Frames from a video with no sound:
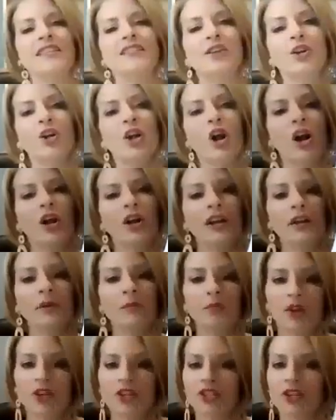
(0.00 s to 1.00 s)
These are our
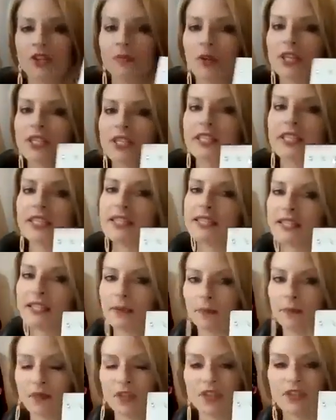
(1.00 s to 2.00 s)
impression
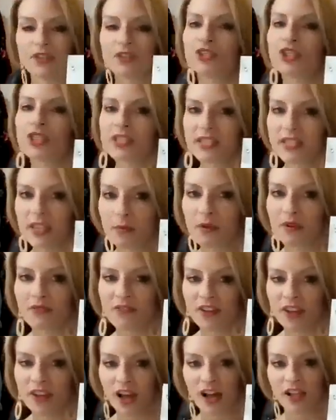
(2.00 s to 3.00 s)
bracelets. These are just some
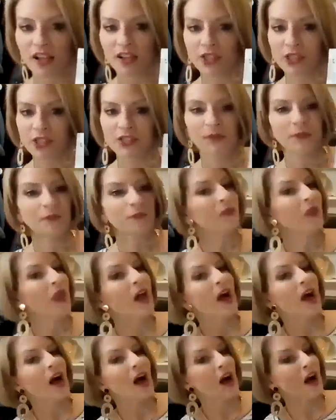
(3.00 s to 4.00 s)
of the colors.
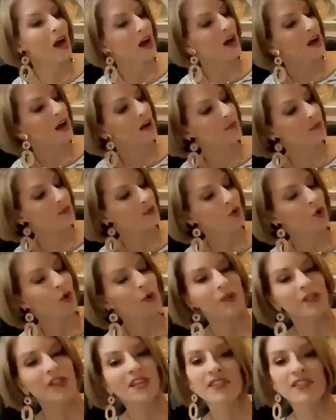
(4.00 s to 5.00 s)

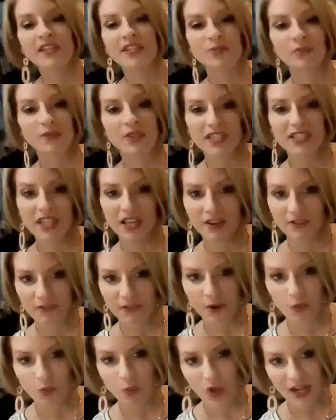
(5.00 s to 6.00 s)
Normally these retail
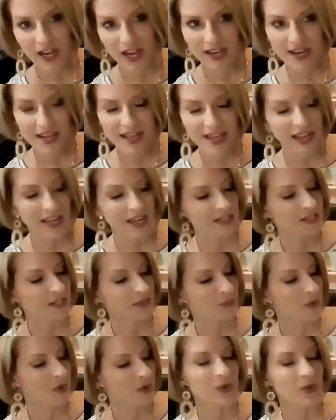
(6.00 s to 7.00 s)
for $188.
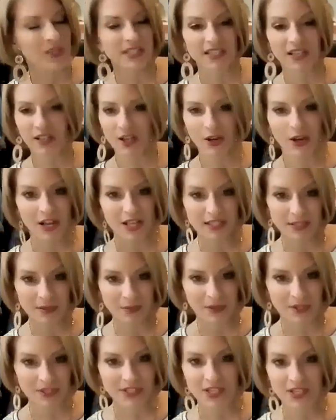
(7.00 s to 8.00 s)
We always tell our
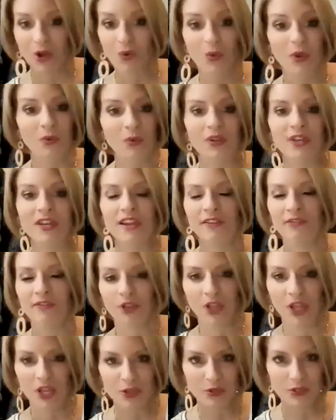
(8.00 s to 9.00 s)
customers, we would
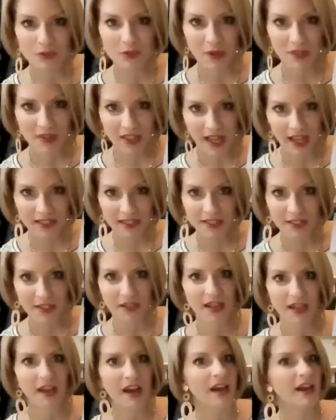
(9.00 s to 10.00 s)
never let you spend that,
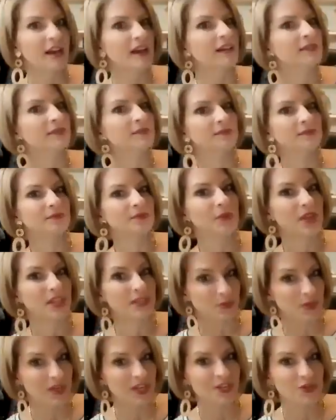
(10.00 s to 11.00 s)

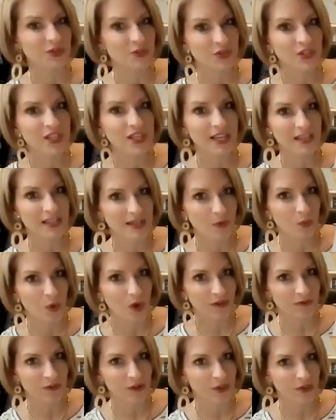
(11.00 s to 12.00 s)
because we can usually get them
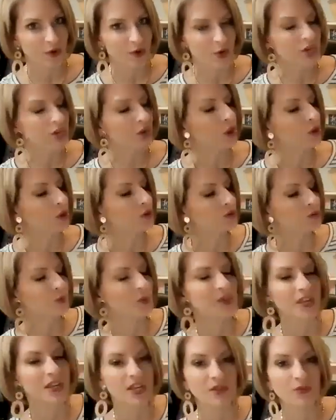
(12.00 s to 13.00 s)
one for $30
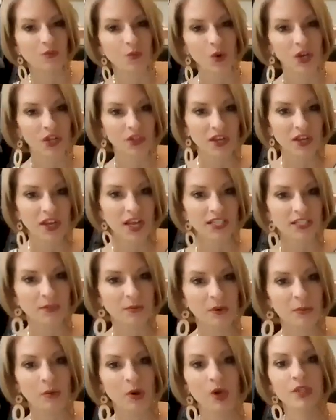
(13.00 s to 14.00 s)
when they work the
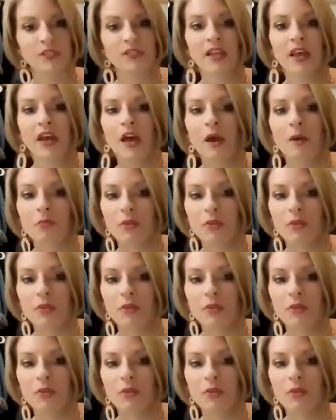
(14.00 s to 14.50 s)
customer perks.